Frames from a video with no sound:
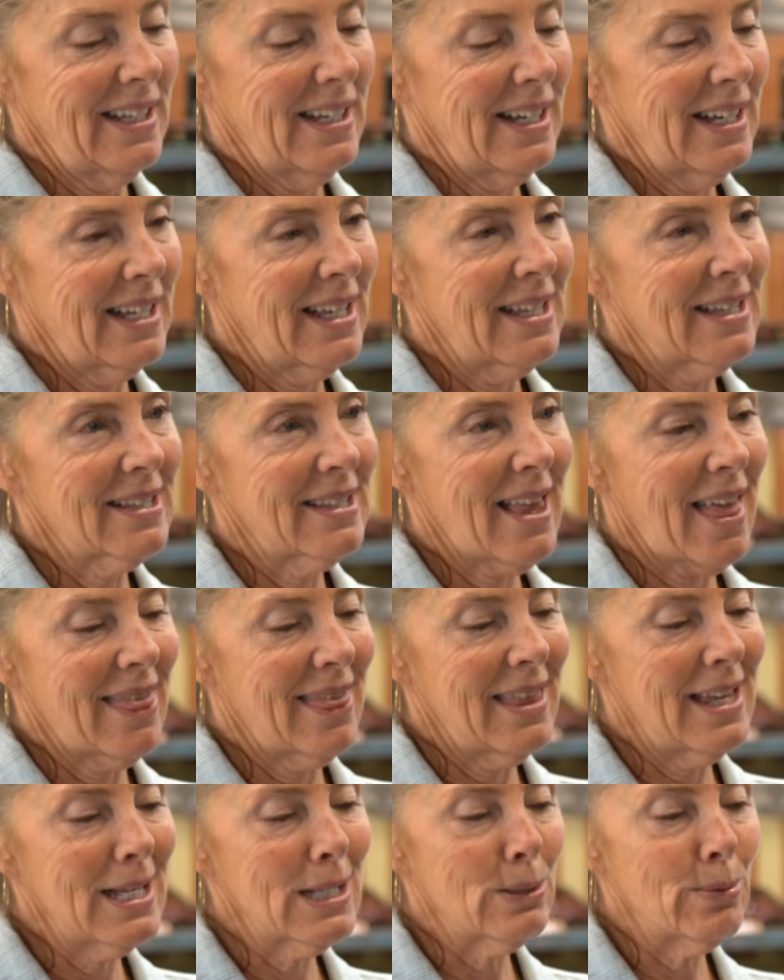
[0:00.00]
I guess
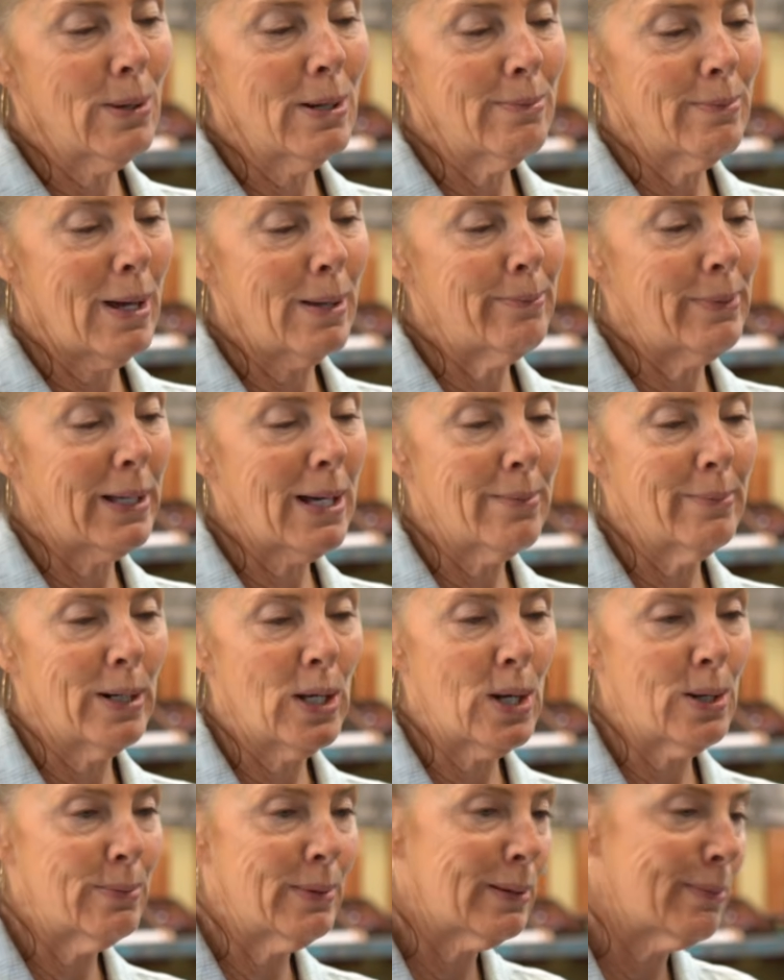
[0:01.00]
this one might be coming
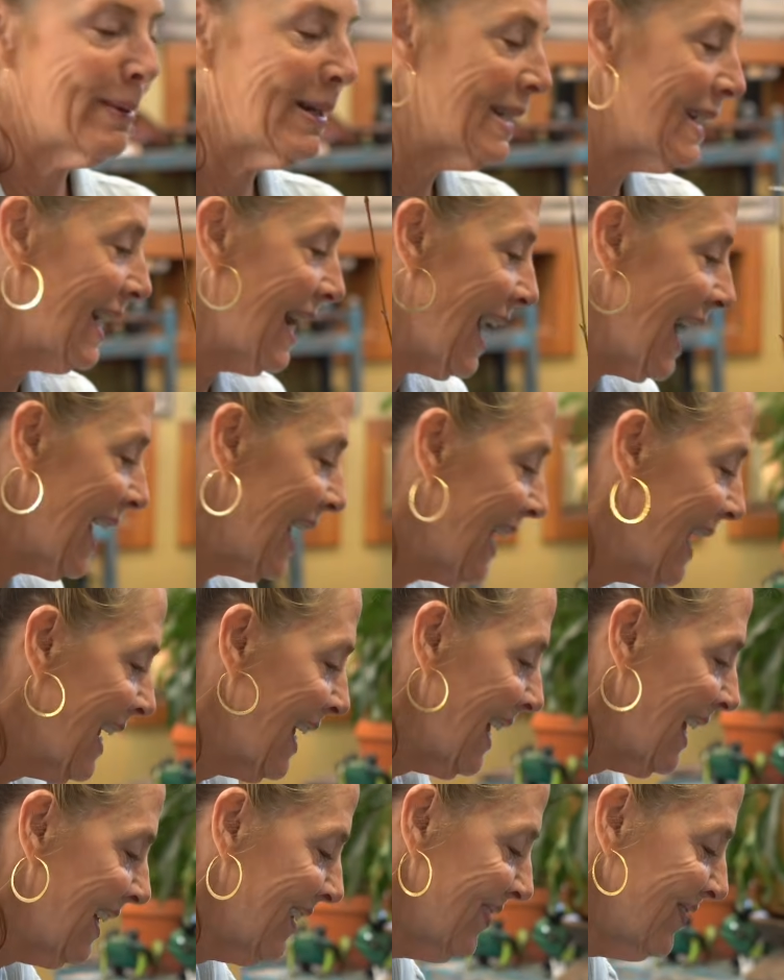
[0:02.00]
home with me today.
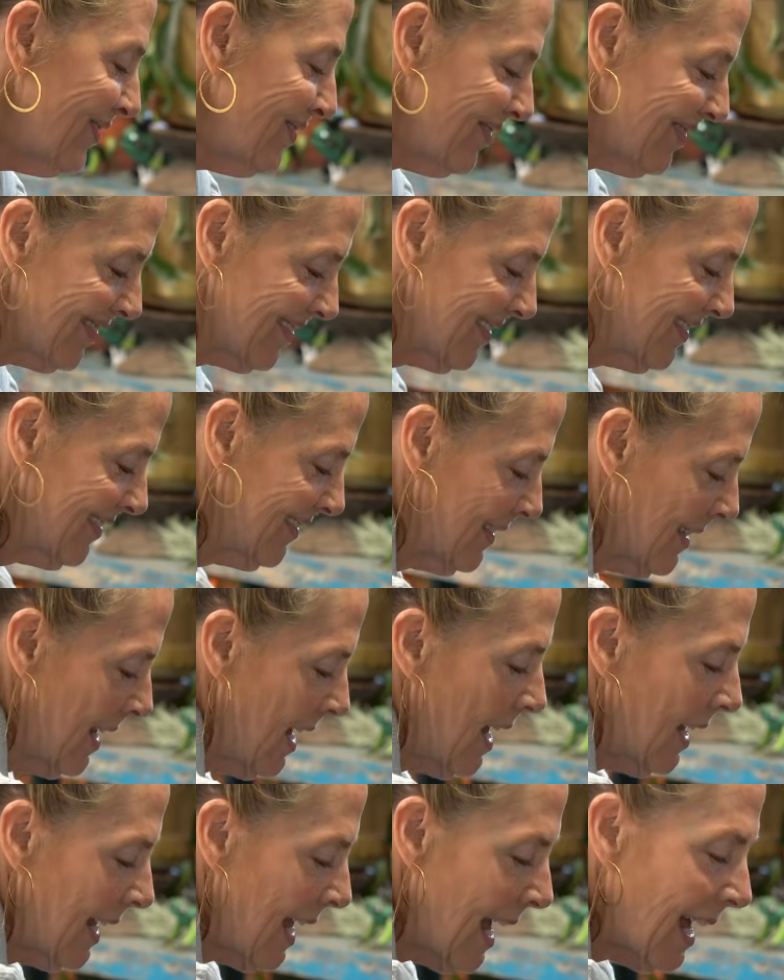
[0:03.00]

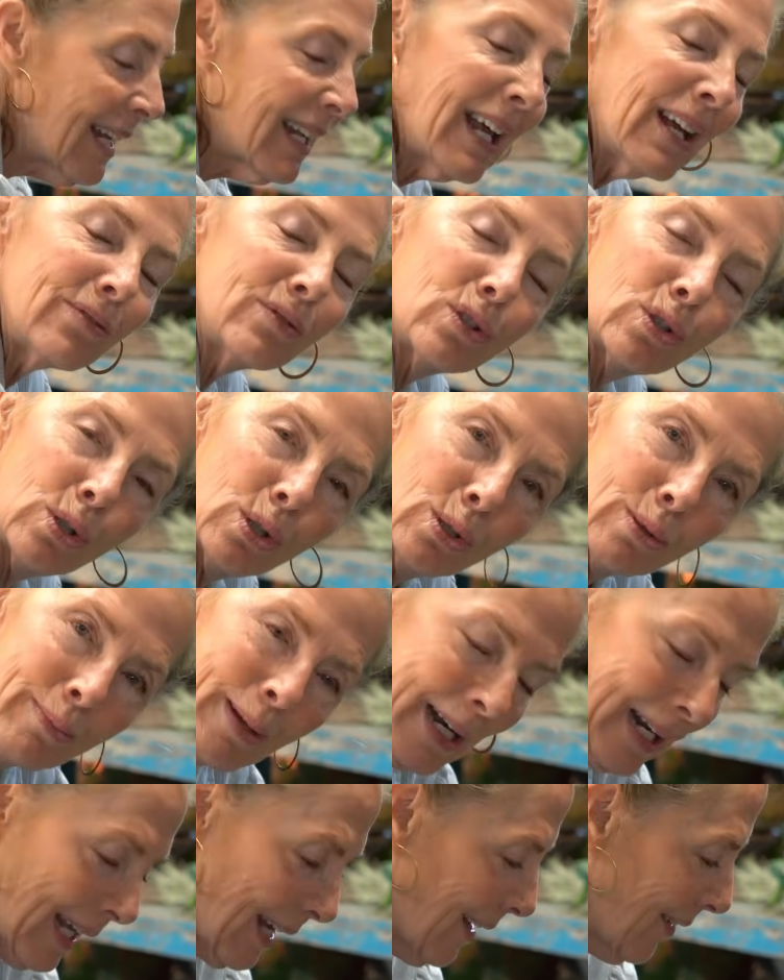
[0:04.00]
Can't have too
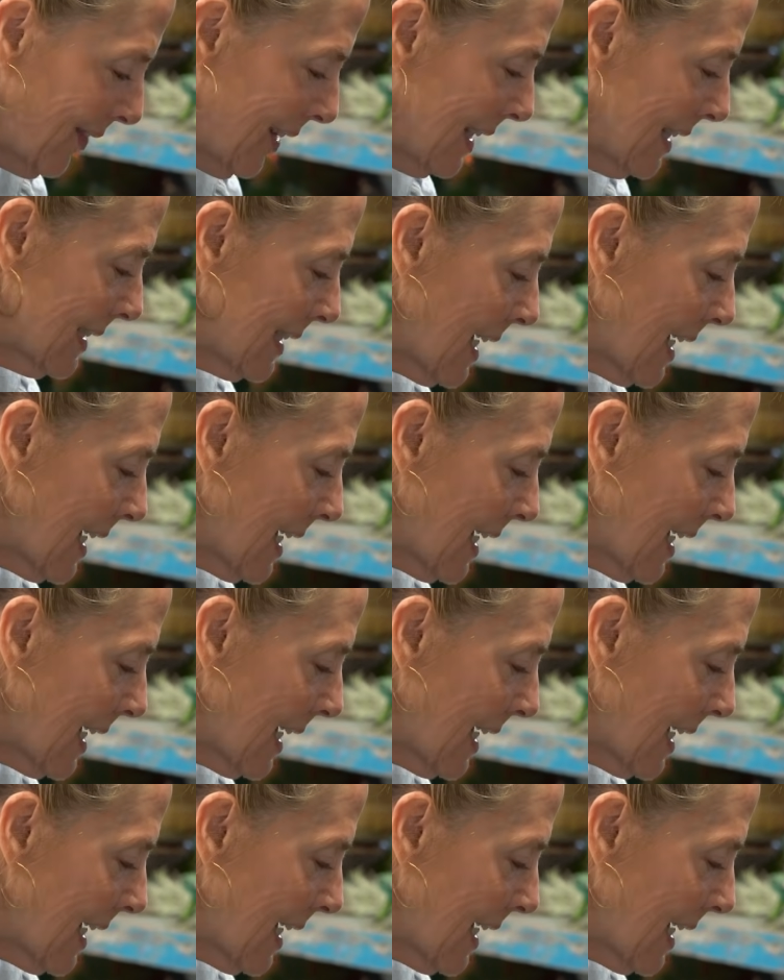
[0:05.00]
many of these